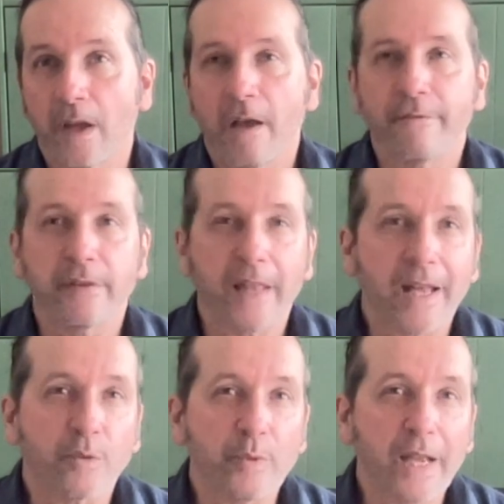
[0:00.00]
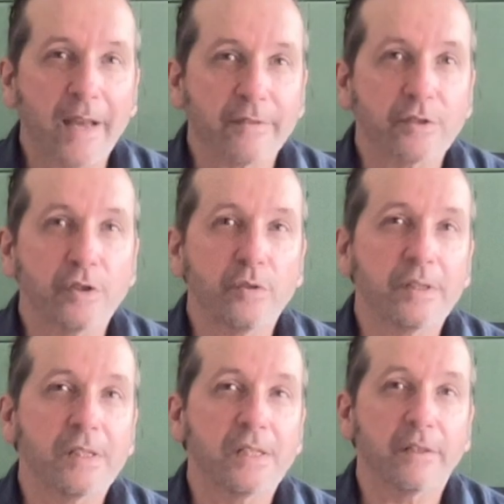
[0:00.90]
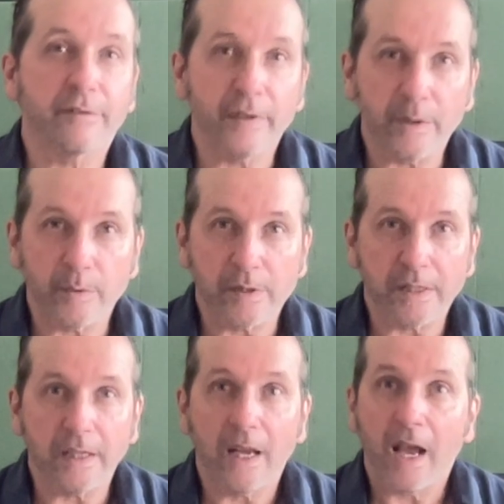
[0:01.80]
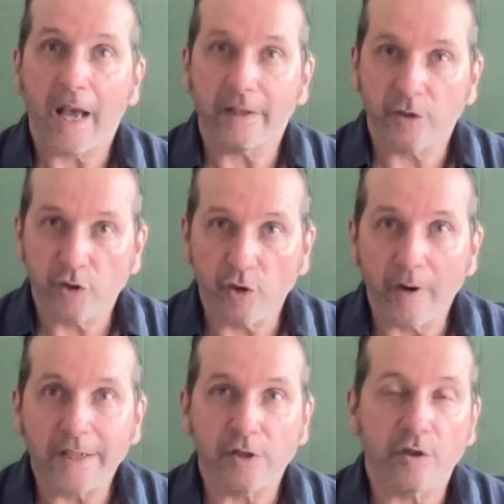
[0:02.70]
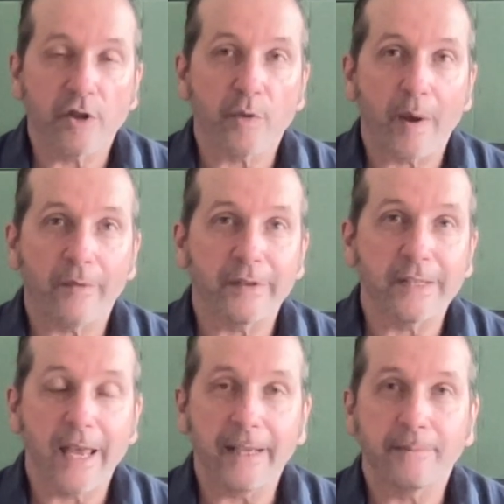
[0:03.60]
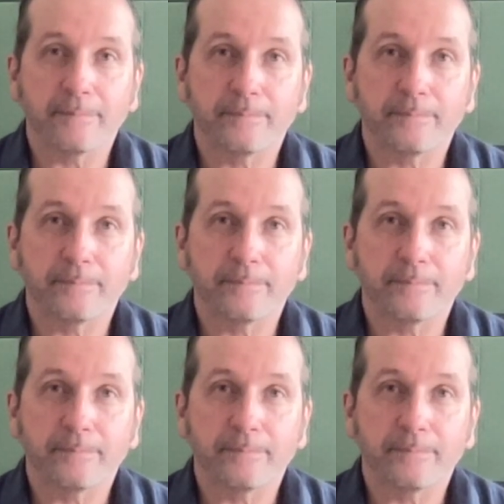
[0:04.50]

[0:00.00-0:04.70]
For that, we have to consider frequency and duration throughout the day.